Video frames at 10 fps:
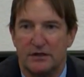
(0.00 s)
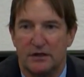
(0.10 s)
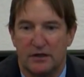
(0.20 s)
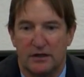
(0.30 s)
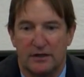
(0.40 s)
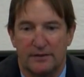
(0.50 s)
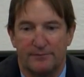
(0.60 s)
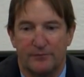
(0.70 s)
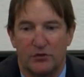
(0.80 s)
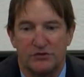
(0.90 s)
uh,
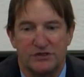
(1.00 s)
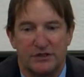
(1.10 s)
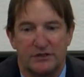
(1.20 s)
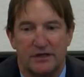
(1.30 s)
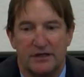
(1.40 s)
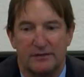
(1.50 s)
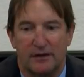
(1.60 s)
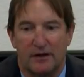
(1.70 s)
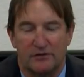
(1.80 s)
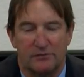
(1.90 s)
on Sunday,
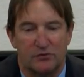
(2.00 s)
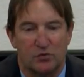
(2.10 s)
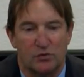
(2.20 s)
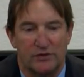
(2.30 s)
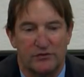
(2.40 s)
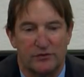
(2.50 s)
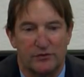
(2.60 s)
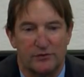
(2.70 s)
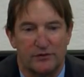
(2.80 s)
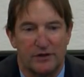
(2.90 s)
October
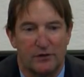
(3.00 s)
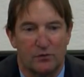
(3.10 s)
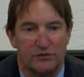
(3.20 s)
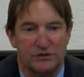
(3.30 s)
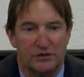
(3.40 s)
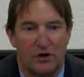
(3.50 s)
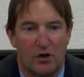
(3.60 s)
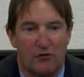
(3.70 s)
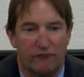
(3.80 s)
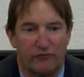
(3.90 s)
23rd, there was a
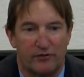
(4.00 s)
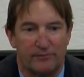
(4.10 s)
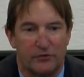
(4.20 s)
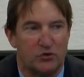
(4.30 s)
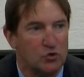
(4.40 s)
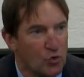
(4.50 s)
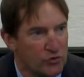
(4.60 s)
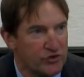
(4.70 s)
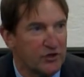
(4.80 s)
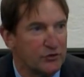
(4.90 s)
call from
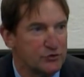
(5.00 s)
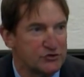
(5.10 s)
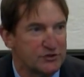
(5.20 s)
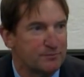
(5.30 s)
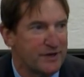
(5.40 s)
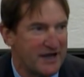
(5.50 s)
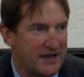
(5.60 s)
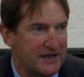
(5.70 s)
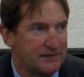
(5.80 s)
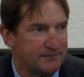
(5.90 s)
North Coast
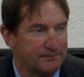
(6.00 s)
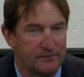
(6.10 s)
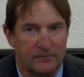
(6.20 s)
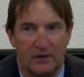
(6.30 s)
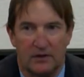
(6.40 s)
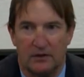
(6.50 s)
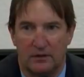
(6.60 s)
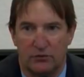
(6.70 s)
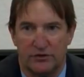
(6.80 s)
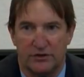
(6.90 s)
Pay
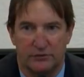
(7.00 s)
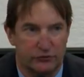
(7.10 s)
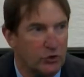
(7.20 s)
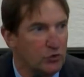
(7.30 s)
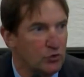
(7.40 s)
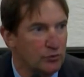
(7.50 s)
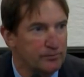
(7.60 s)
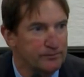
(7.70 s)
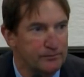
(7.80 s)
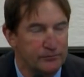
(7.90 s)
with a
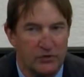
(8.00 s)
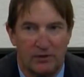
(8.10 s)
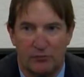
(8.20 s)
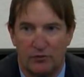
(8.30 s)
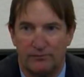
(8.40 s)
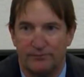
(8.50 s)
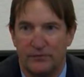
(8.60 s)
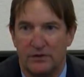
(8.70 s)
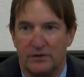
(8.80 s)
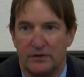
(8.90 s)
local number.
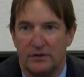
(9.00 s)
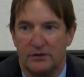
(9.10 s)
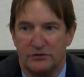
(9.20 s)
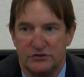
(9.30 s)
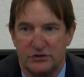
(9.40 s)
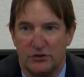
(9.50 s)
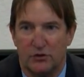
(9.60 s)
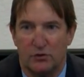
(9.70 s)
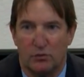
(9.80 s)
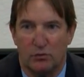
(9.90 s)

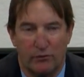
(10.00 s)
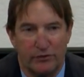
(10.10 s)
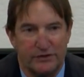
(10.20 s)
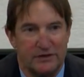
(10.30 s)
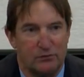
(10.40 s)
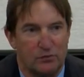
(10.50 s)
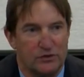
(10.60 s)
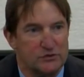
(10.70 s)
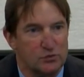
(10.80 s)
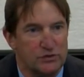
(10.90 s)
So what we did
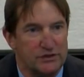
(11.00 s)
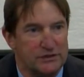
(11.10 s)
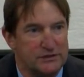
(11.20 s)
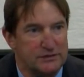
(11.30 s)
was we